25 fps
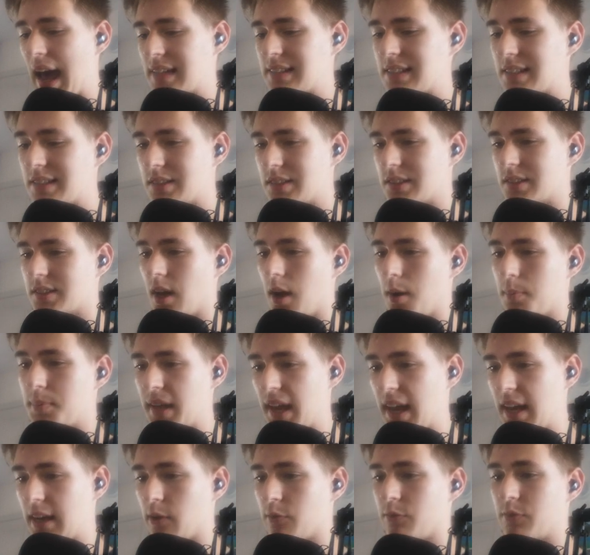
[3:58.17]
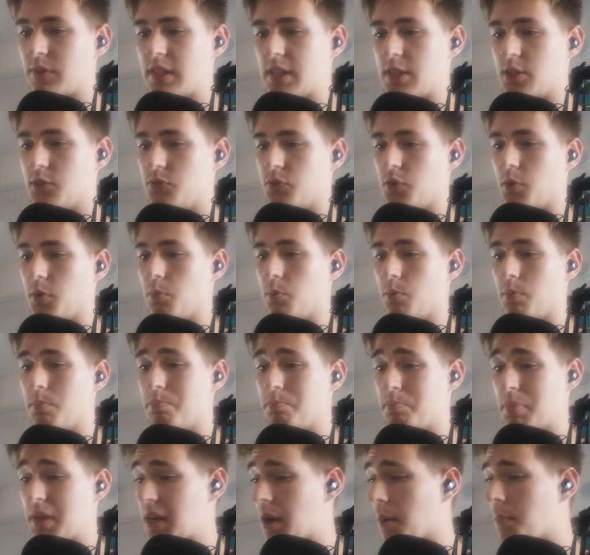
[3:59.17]
hasn't stopped NFTs from
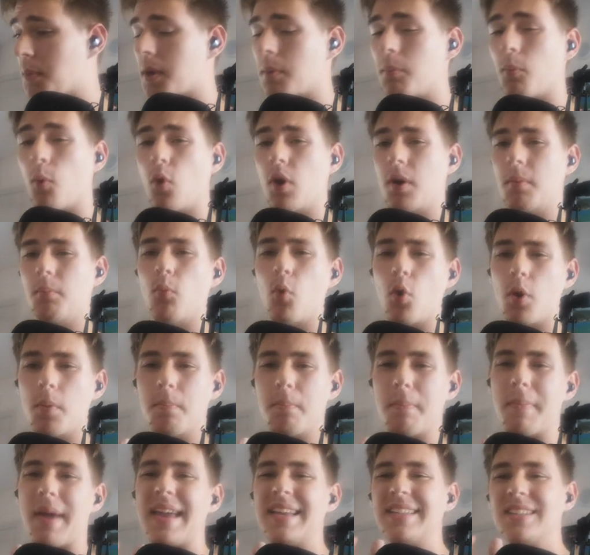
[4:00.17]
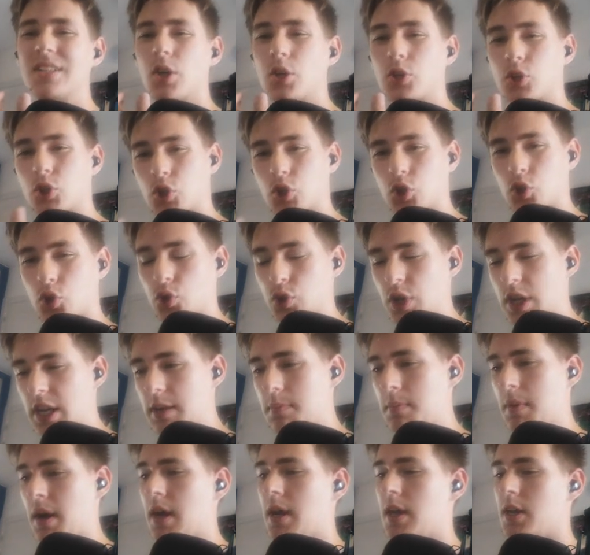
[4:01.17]
becoming more and more
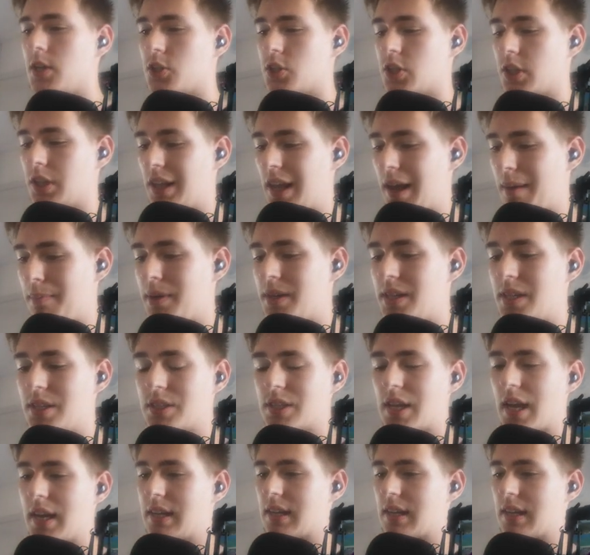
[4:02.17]
mainstream, celebrities